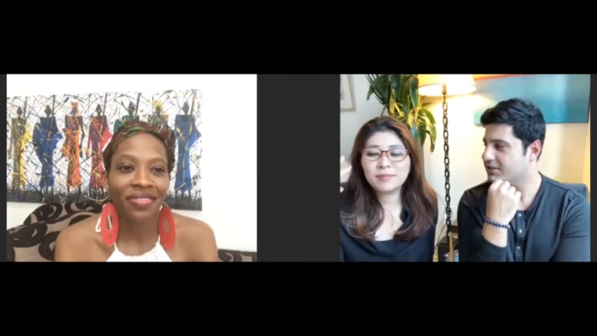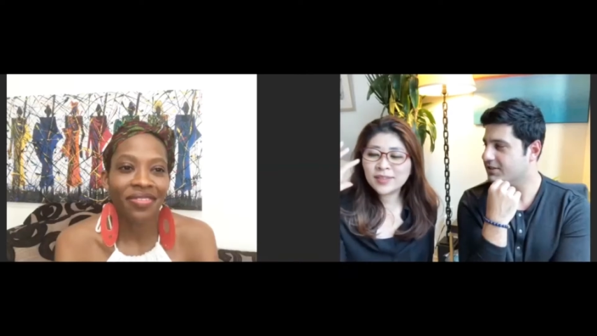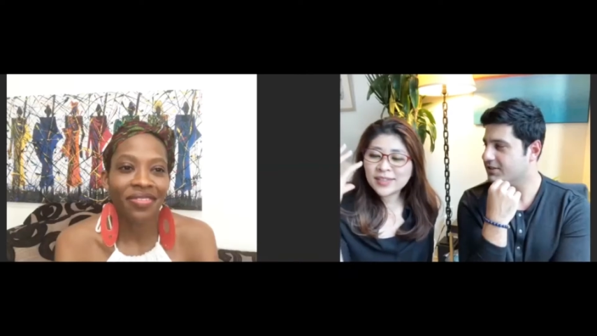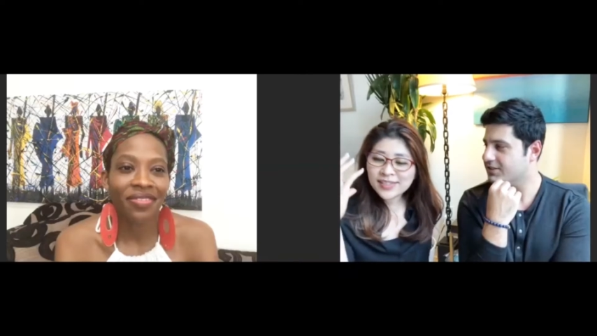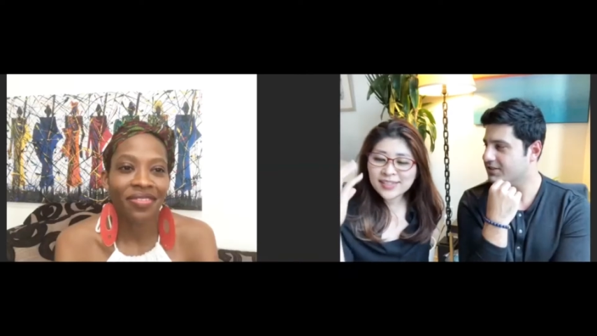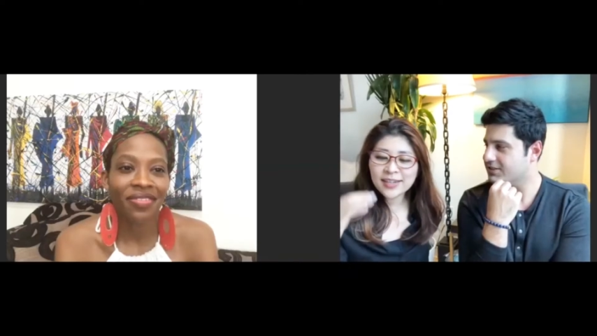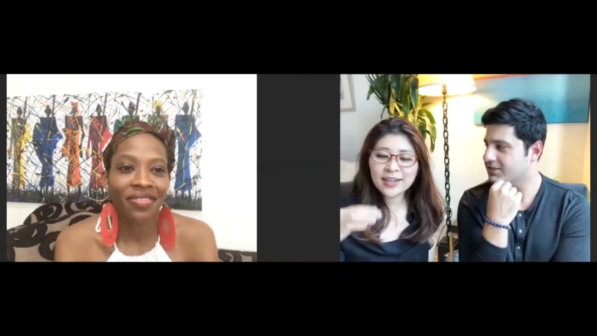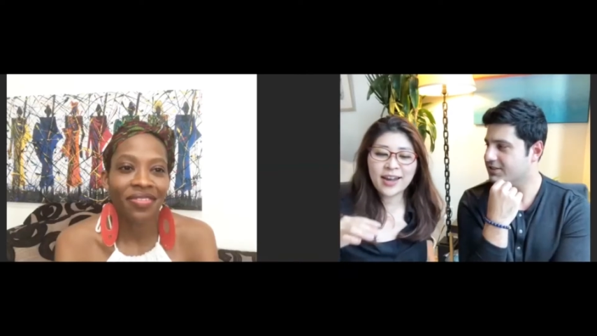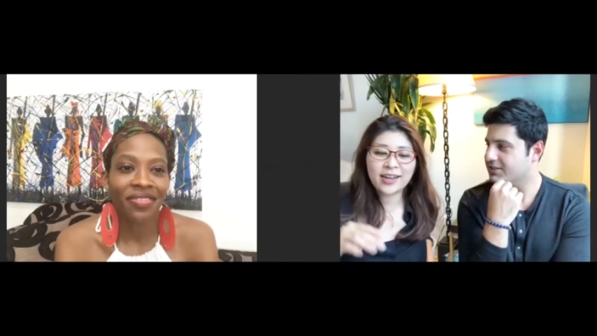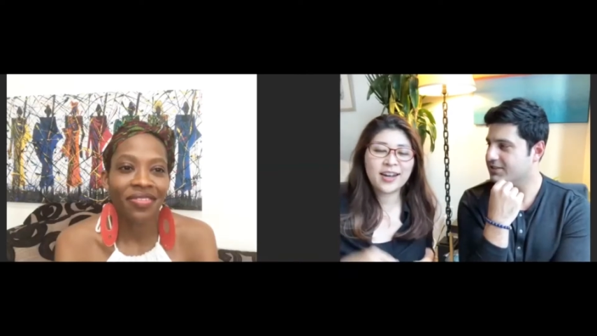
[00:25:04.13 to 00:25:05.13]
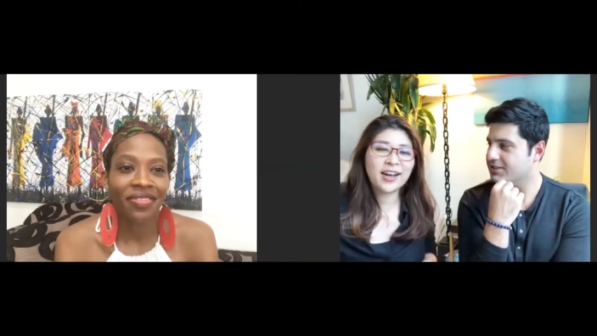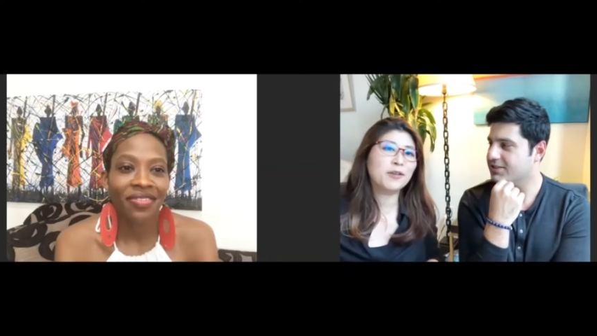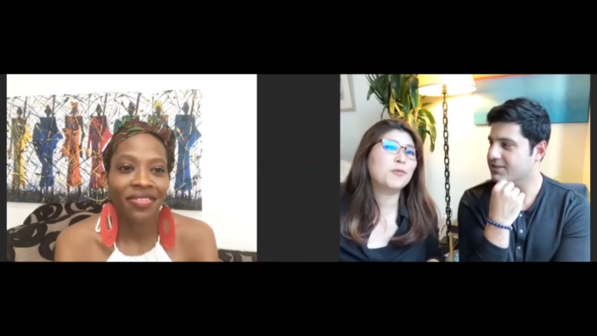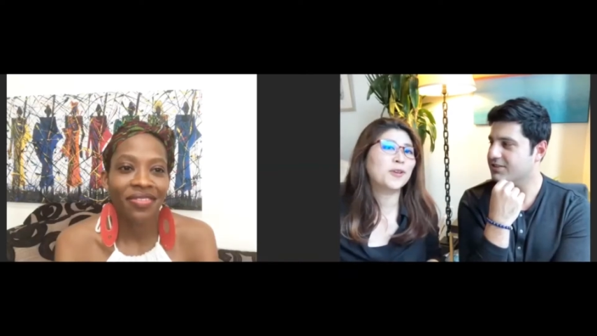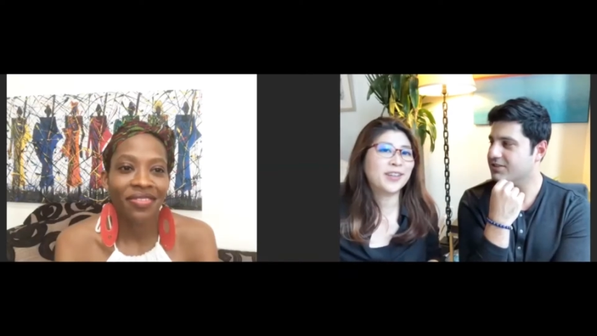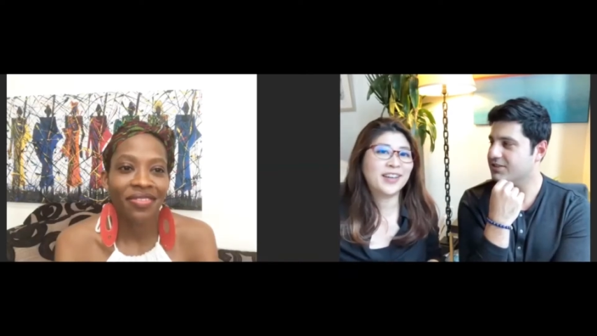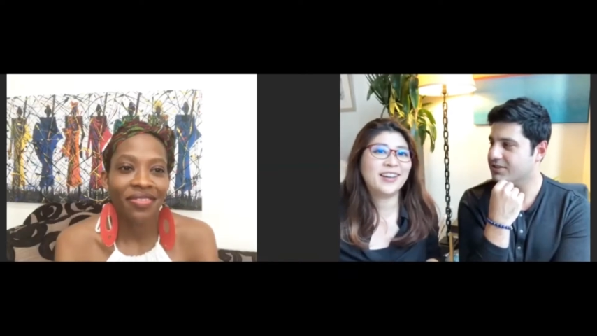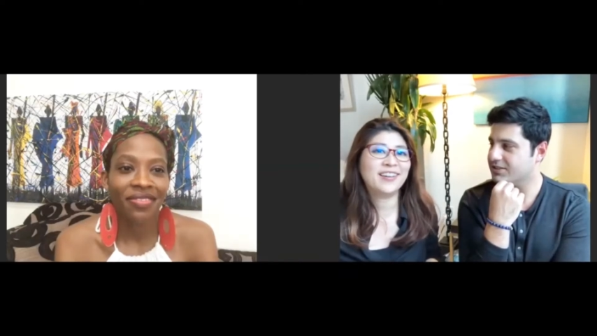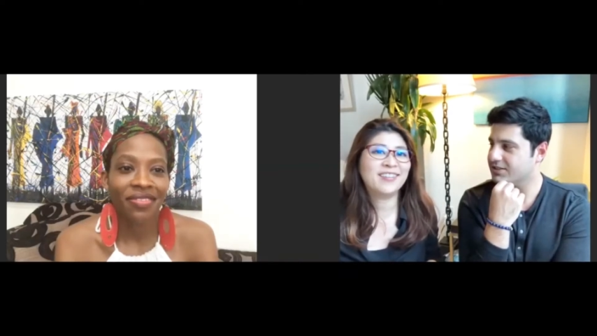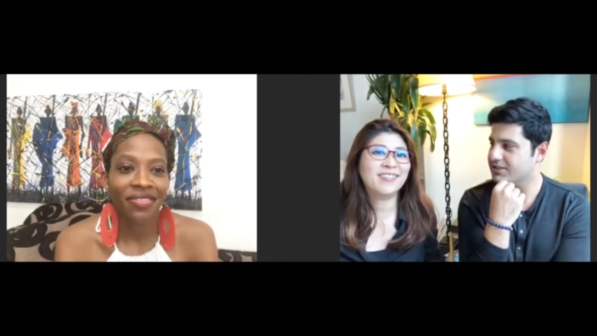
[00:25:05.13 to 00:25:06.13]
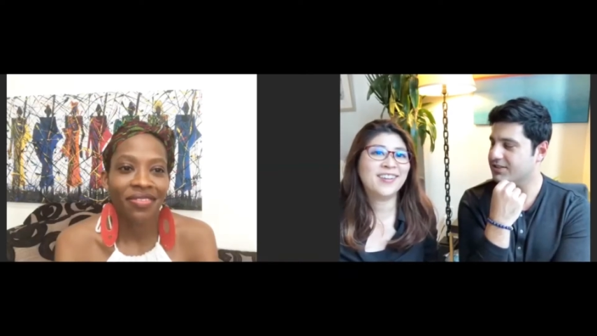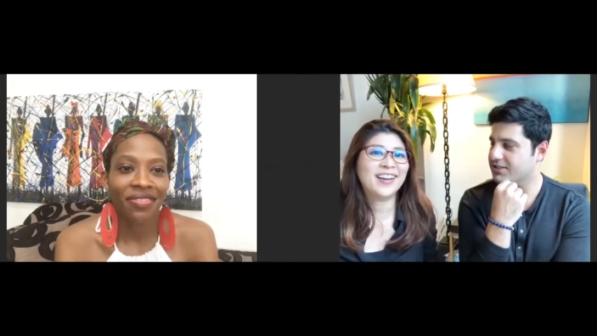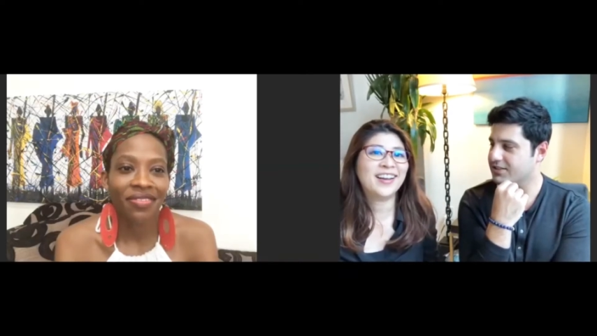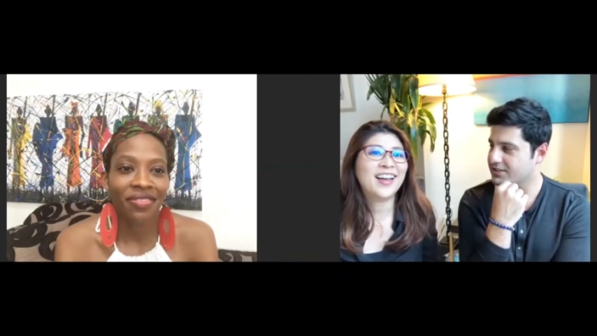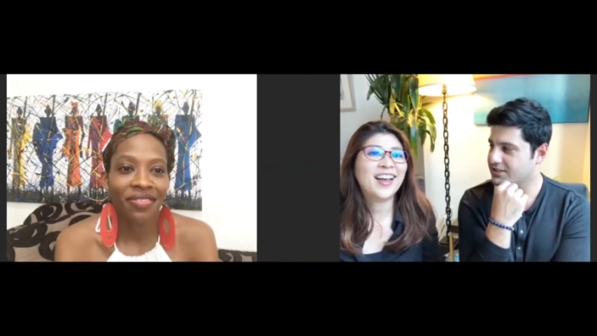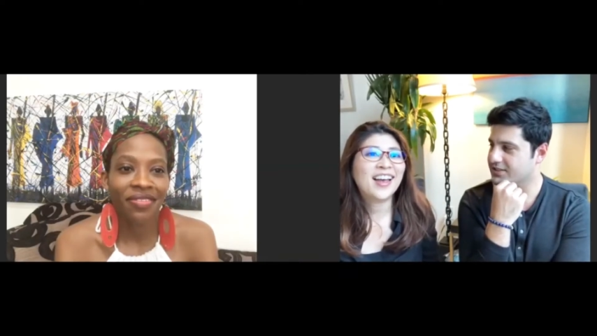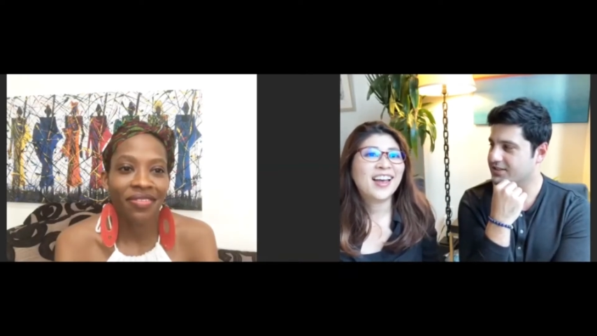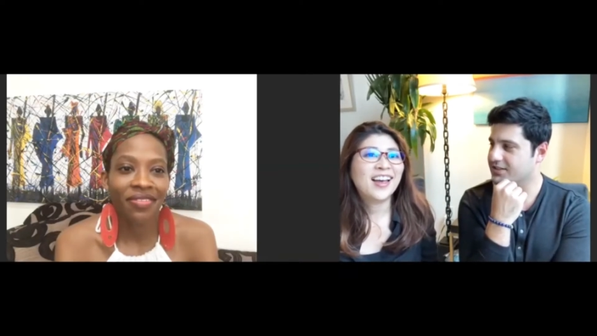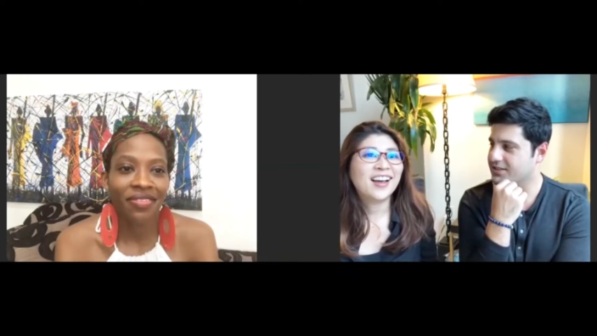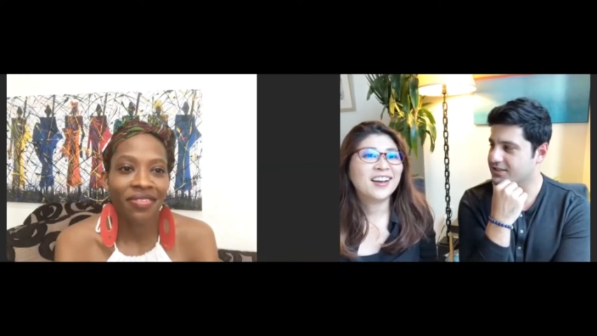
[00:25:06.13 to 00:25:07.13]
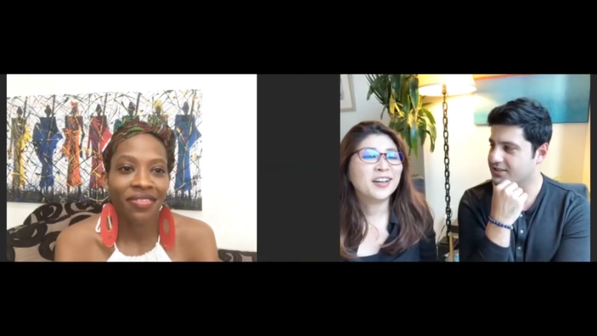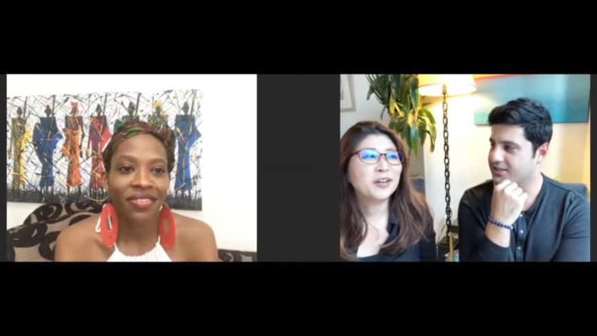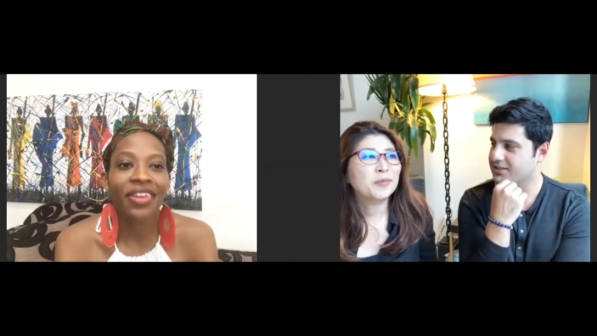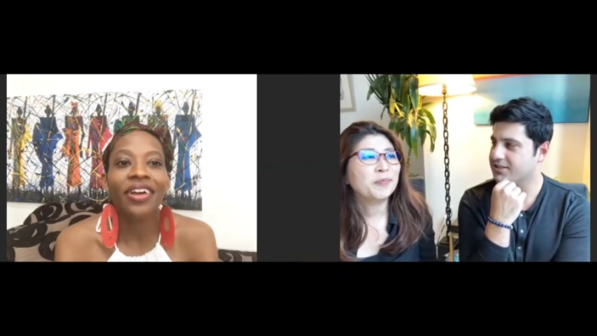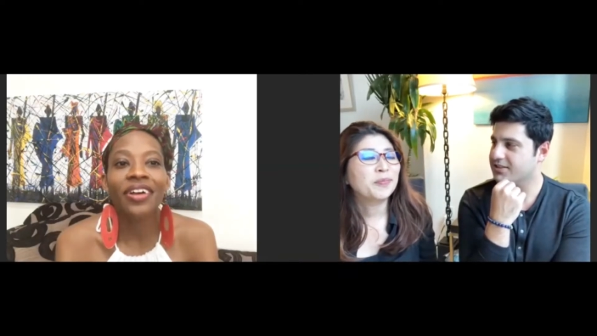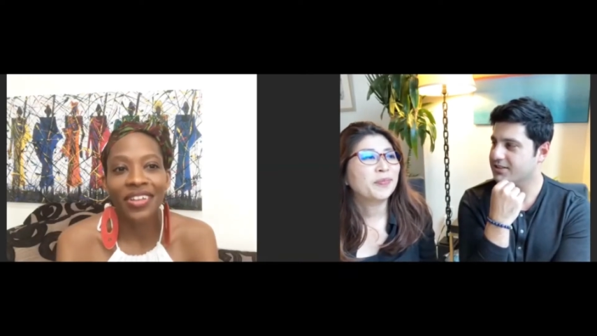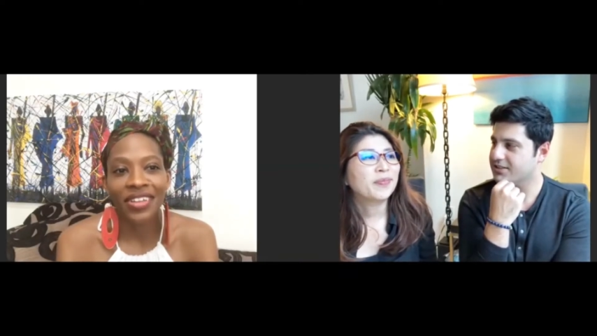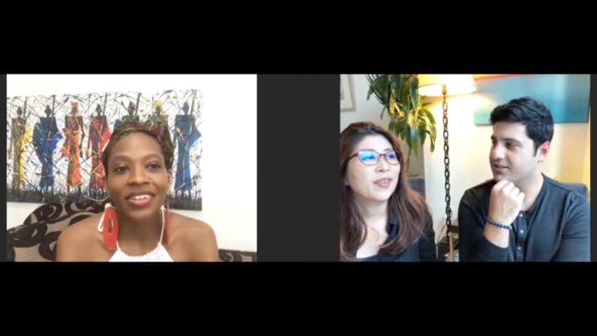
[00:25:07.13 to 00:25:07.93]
Speaker 1: I'm listening and kind of working right um, yeah